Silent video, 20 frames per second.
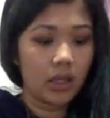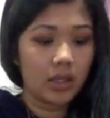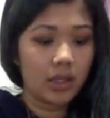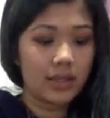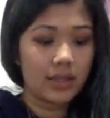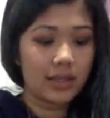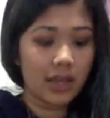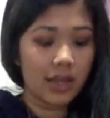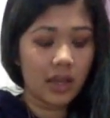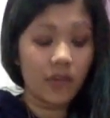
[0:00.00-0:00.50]

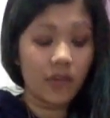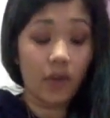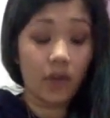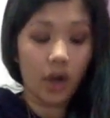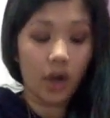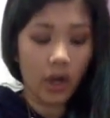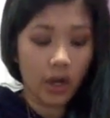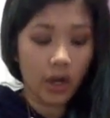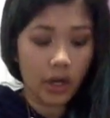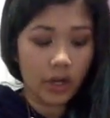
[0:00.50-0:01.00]
the king of
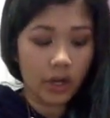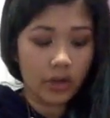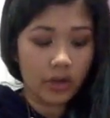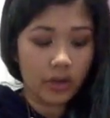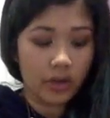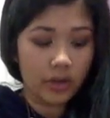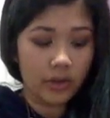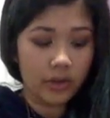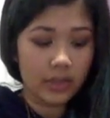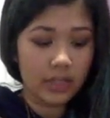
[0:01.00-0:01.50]

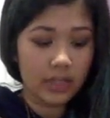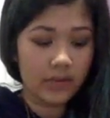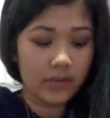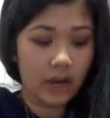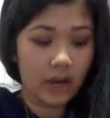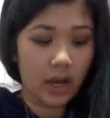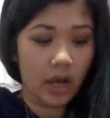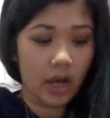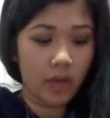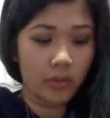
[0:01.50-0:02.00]
earth. He's
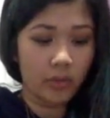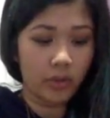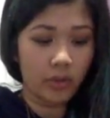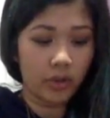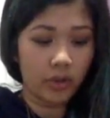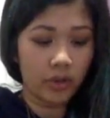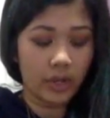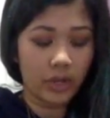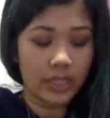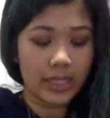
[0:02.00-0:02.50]
very
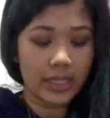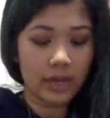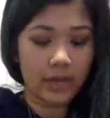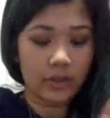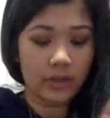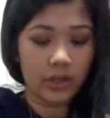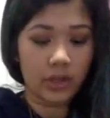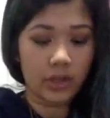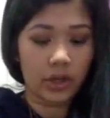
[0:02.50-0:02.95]
humble and down to